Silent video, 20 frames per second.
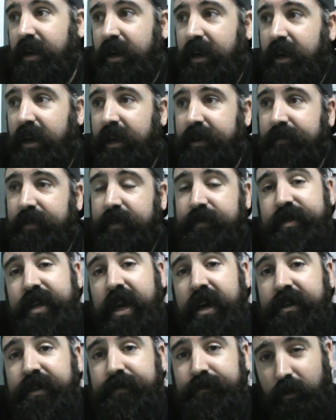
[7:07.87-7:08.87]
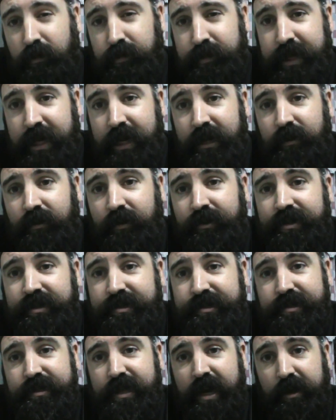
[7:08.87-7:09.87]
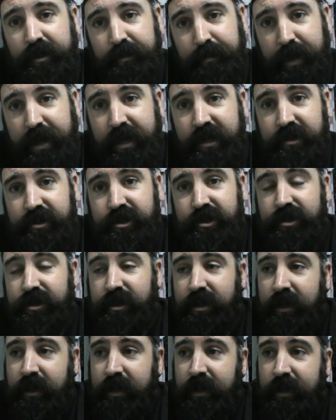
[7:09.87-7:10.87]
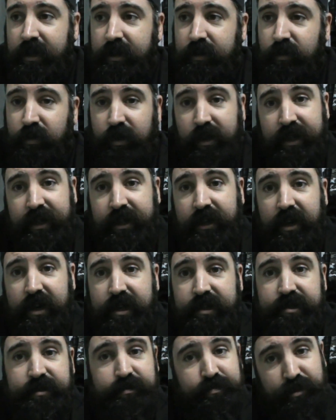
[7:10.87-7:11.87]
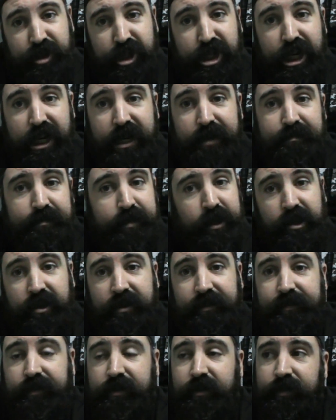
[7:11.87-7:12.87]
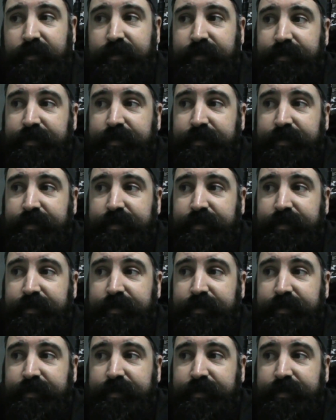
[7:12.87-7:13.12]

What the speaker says: I've lived down in Vũng Tàu on the South Beach, really nice, cheap, beautiful.